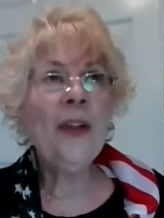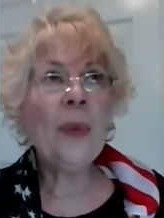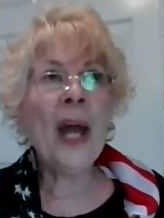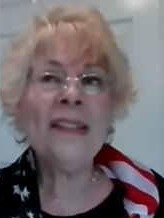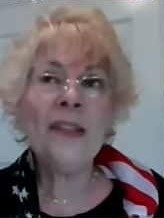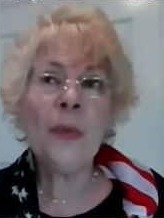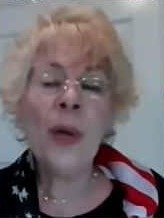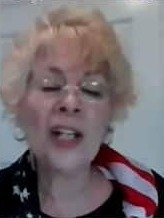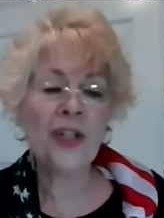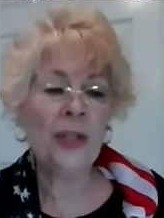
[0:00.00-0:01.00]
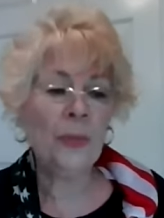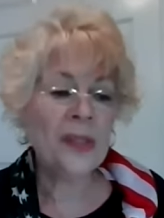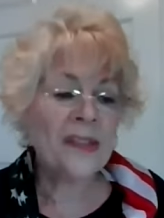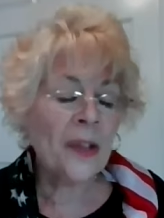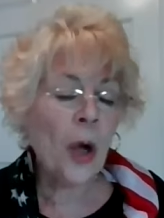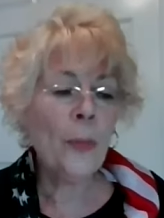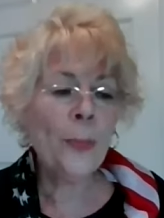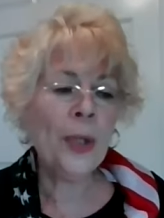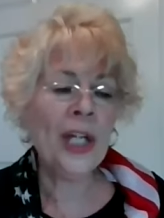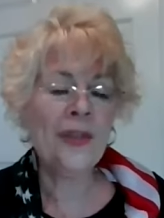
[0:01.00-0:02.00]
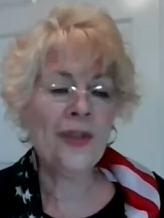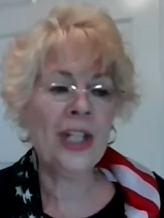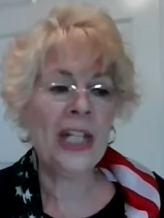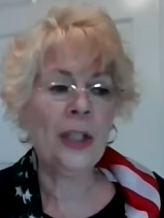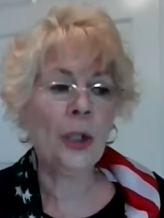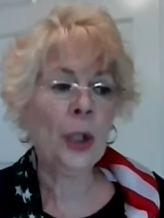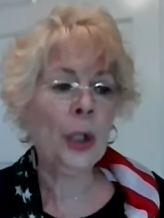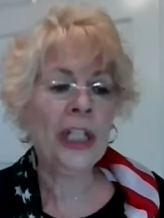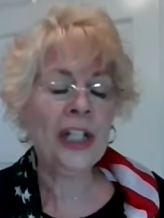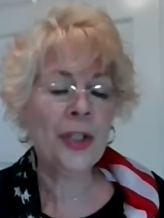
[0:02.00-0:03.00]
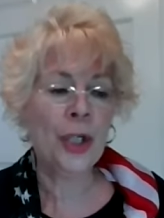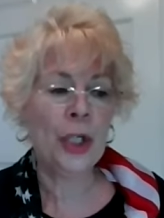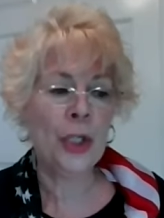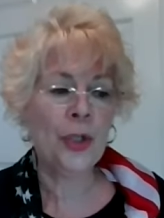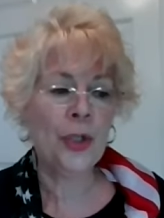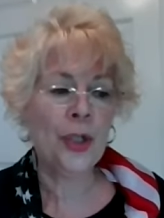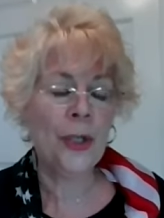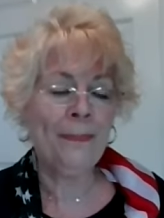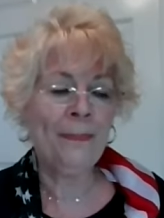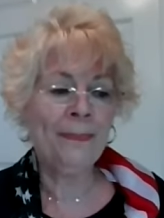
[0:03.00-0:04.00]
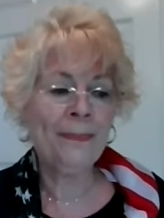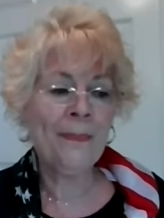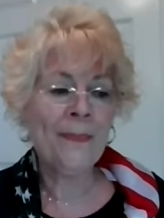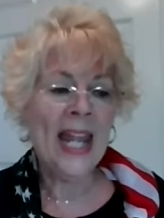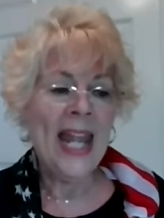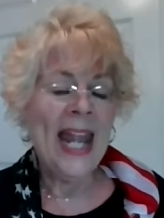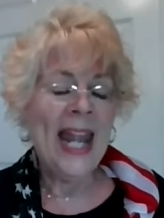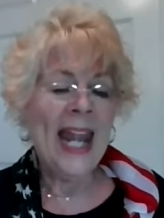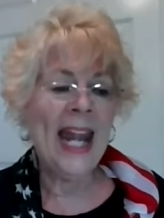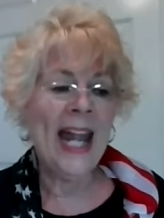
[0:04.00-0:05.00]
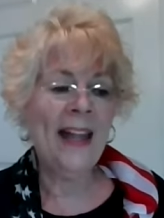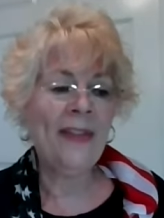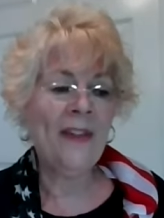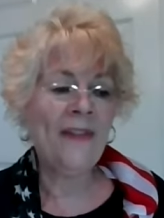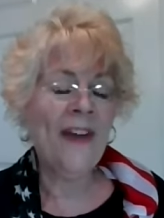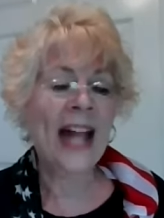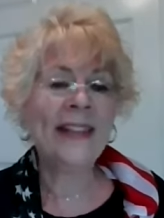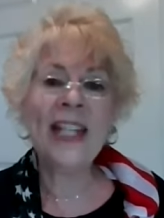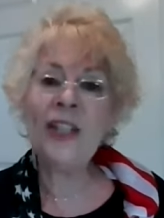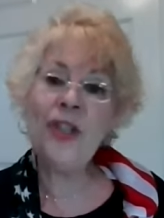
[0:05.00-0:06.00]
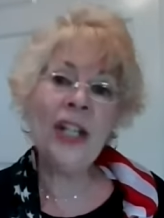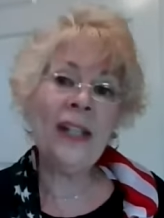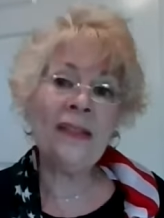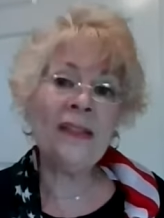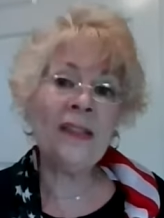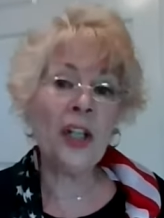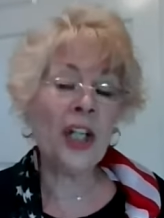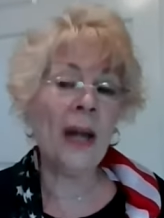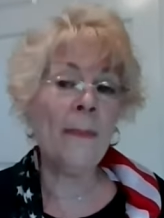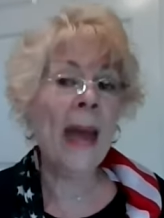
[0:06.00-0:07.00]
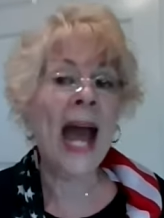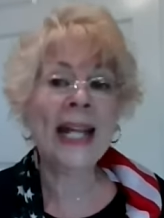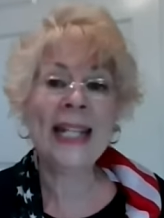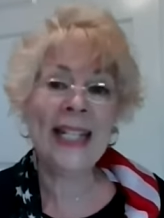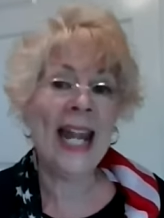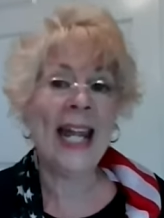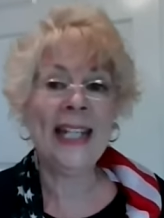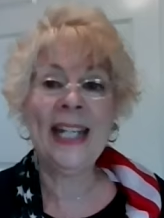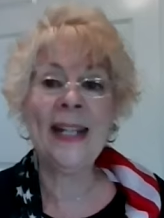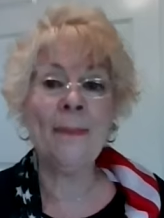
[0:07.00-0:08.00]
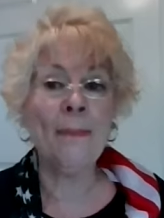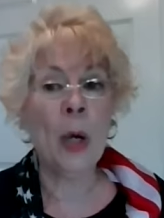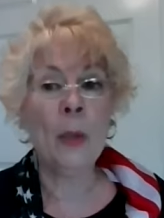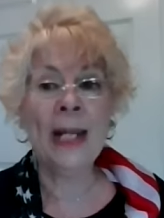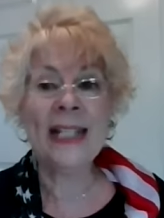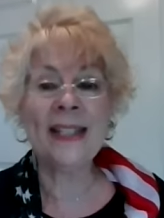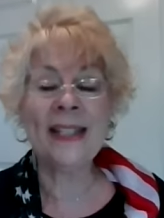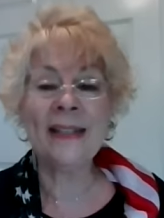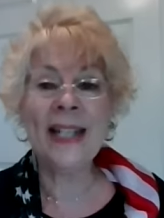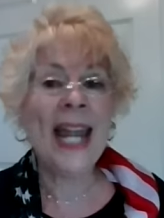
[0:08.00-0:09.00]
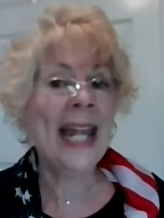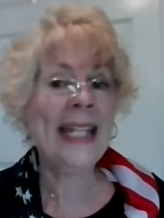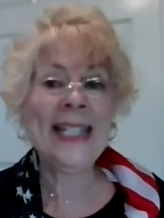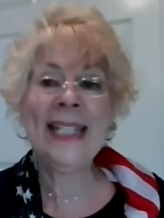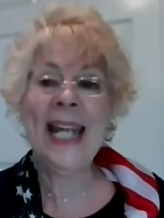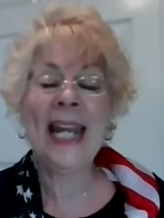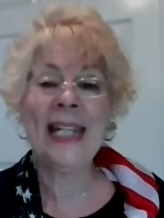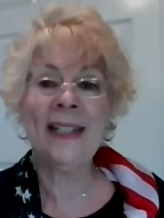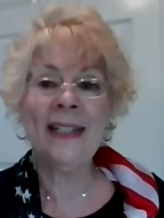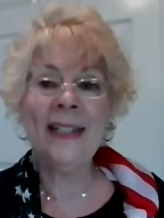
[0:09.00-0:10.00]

the resurrection was so preached in the early church and the fact that Jesus could come back at any moment, any day,